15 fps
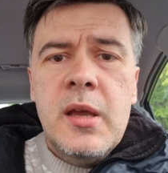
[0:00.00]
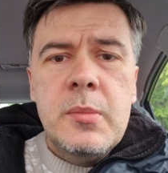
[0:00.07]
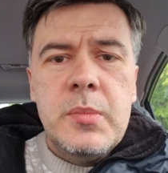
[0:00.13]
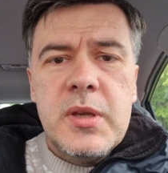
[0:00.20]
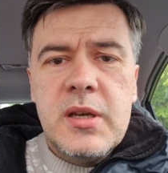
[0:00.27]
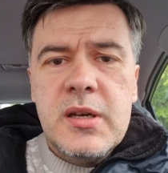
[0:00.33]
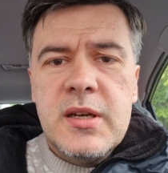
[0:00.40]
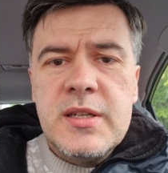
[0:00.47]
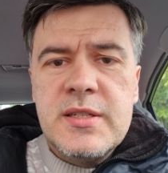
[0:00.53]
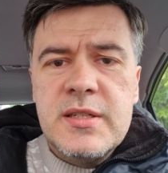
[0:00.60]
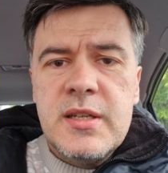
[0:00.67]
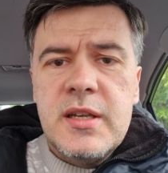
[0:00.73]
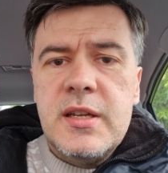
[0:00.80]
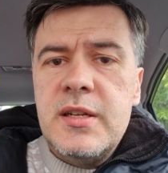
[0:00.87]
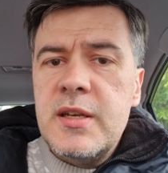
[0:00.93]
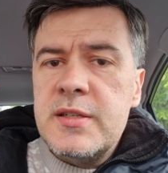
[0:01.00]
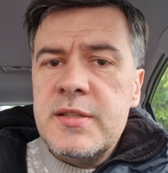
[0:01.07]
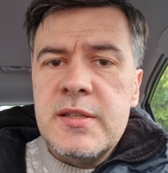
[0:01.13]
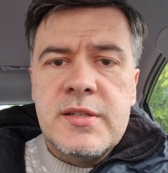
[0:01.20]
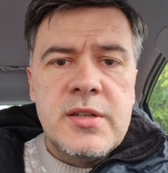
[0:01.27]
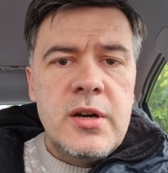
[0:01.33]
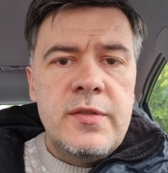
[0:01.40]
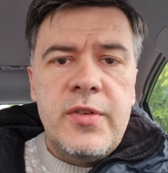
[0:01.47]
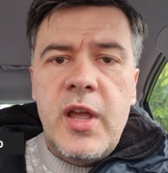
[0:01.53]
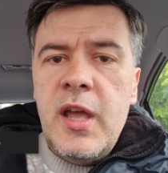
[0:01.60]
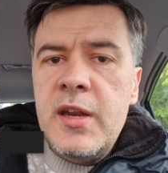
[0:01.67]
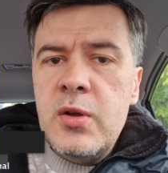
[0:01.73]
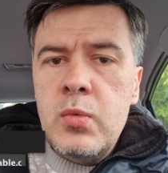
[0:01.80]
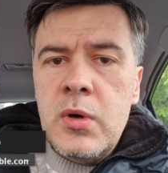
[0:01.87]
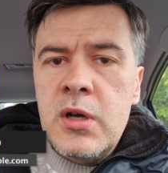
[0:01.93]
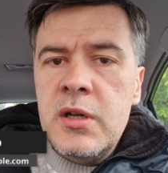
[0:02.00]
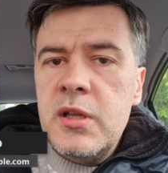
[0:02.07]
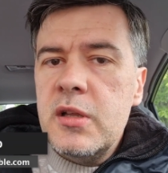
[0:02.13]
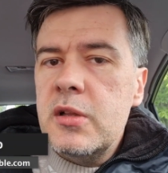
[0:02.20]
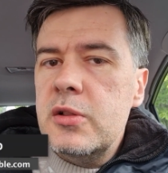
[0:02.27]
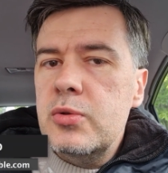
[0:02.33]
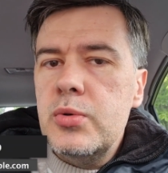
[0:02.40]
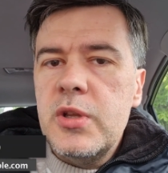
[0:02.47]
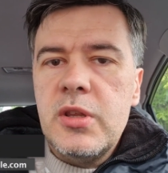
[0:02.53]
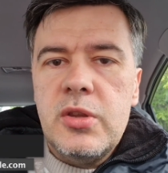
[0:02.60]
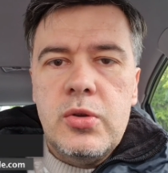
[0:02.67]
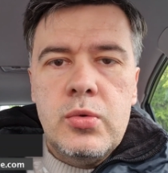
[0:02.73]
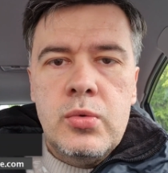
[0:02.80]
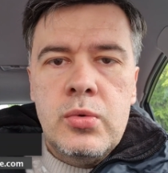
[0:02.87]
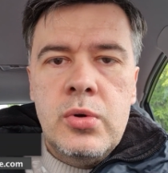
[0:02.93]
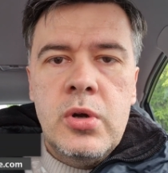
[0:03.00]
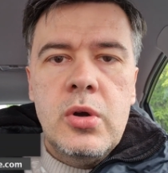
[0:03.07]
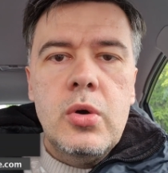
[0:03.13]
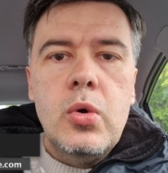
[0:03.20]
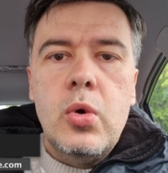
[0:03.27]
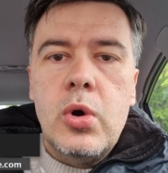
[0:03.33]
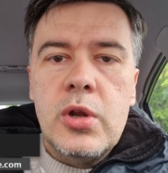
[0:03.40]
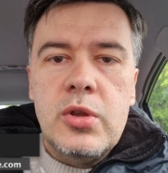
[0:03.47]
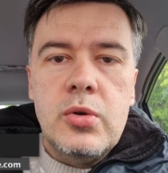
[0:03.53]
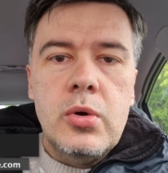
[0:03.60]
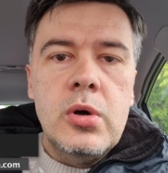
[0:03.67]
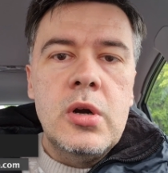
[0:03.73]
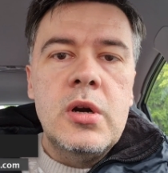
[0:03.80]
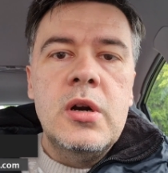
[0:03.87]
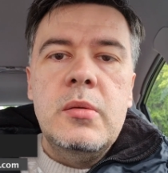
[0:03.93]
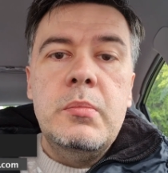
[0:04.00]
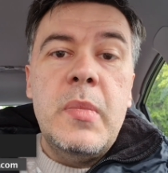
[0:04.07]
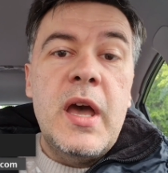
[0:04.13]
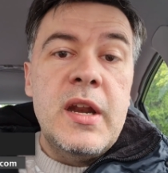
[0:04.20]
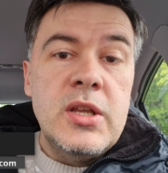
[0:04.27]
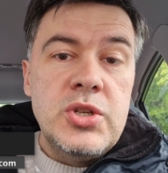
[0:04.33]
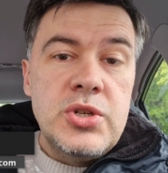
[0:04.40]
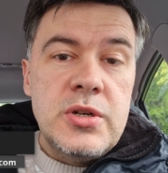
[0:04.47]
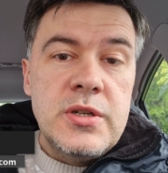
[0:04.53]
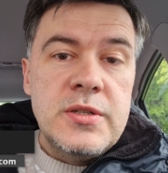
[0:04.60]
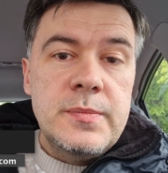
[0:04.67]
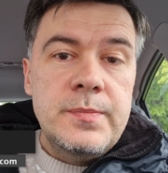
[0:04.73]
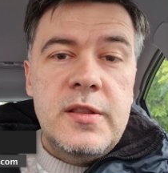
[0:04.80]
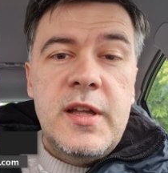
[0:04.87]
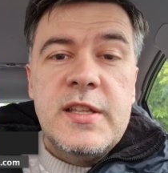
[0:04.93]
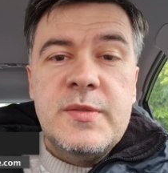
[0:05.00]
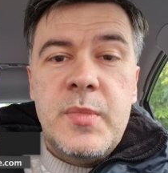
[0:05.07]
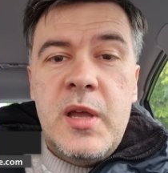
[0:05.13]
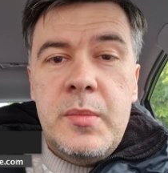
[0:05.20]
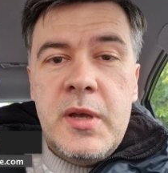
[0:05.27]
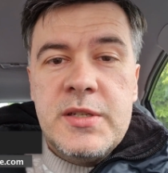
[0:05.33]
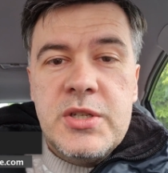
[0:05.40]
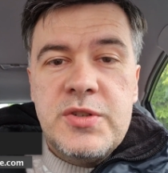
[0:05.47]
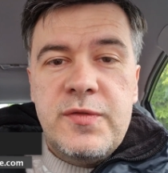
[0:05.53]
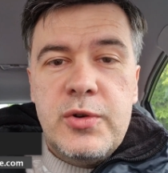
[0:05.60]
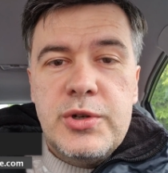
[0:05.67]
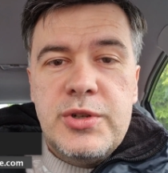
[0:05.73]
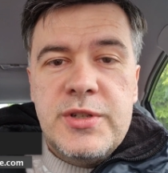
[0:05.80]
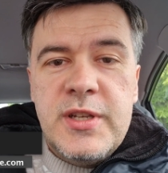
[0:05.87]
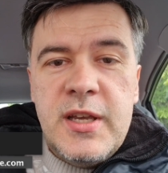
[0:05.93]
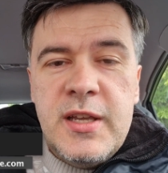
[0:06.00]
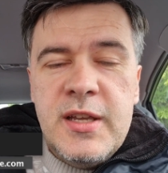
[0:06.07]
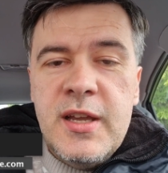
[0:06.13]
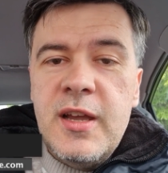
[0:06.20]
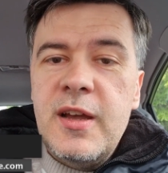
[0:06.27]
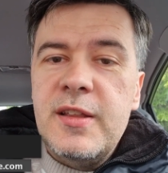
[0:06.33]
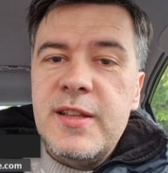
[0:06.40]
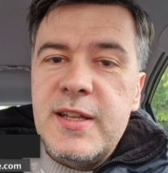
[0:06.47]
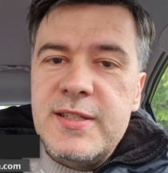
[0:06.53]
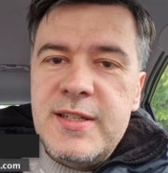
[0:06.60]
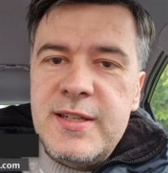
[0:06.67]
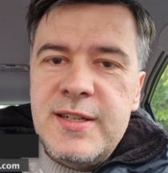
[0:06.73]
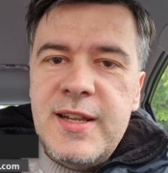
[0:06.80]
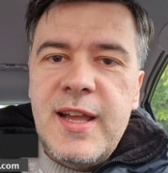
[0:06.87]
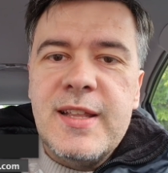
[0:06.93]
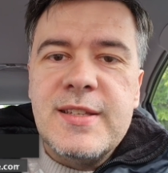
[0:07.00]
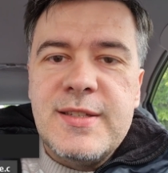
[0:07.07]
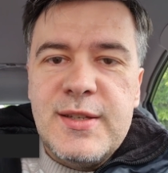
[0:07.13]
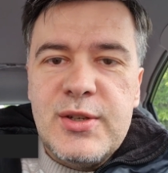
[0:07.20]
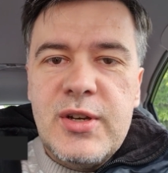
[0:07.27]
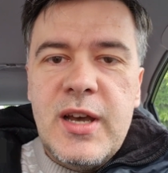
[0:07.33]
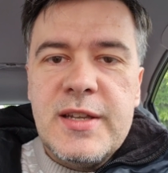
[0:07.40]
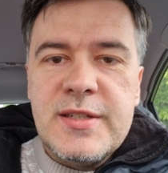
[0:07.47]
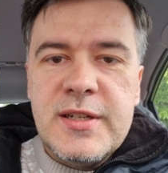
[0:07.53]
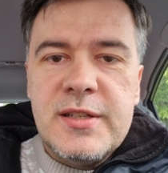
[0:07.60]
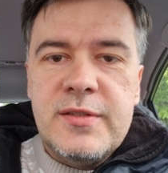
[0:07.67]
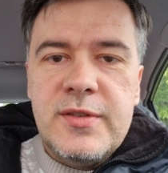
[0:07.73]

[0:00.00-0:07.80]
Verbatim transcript: because it doesn't serve anyone, including you or your managers. That's my message for today. That's it, and see you guys in other